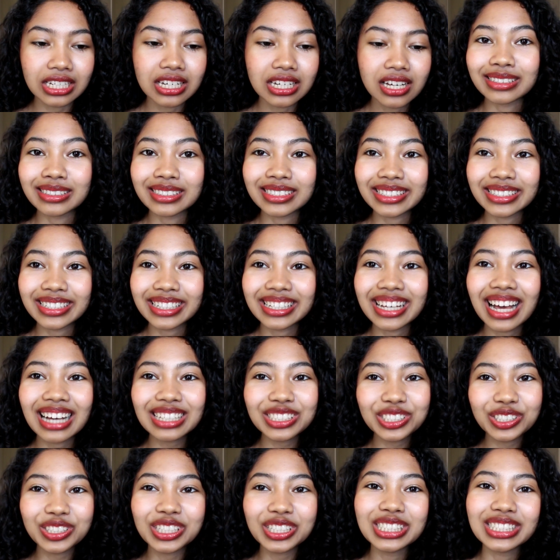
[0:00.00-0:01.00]
And
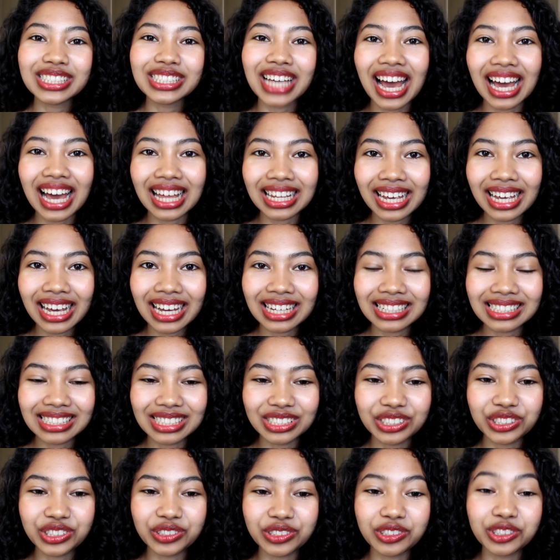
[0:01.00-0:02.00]
actually in Thailand,
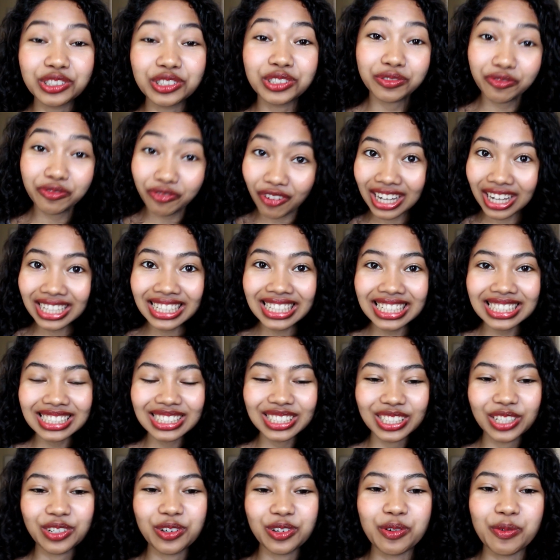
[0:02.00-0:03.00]
it's funny
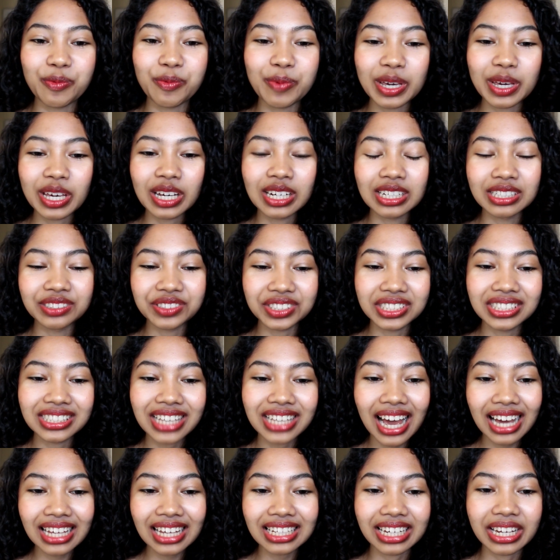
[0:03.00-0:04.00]
too, because in
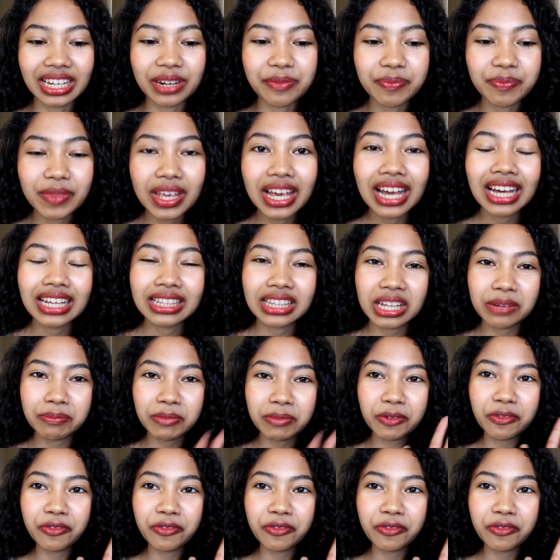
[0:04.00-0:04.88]
Thailand, number